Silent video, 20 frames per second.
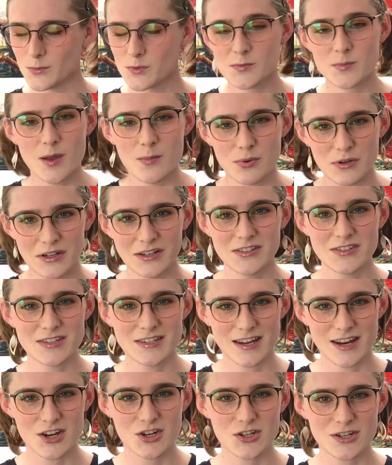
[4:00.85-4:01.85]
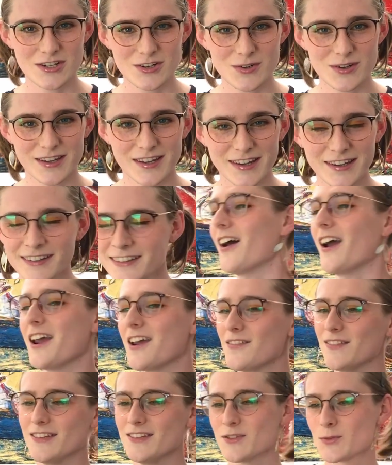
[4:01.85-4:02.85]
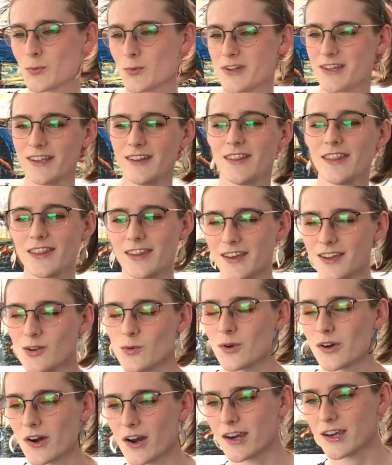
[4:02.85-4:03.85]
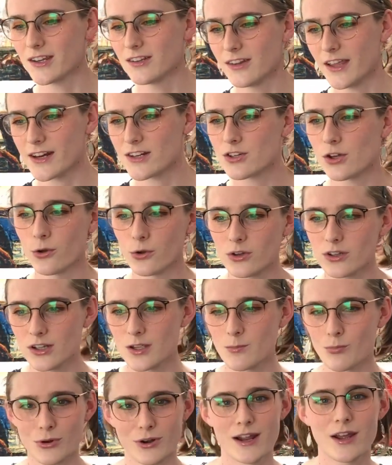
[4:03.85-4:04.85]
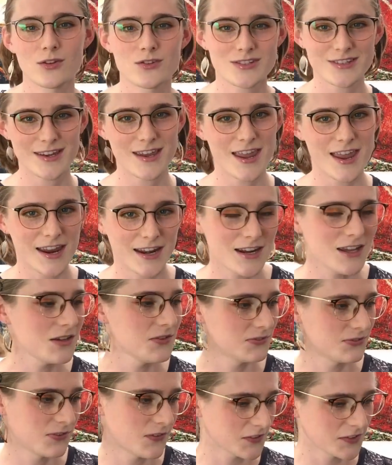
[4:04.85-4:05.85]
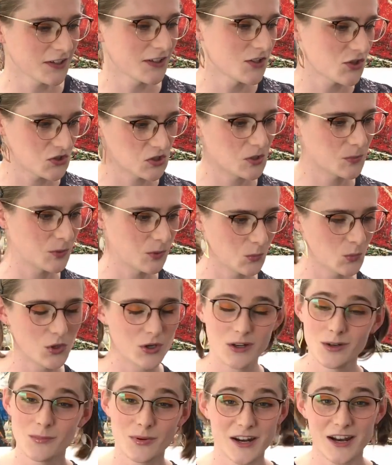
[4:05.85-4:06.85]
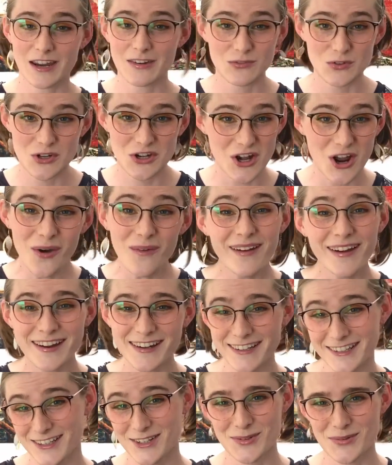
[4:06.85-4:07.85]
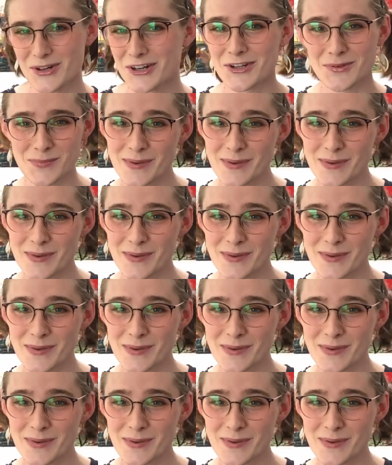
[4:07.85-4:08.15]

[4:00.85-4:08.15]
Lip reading: Was my pronunciation okay? I have this weird thing where I can like totally pronounce any f***ing German word, but I have no idea what it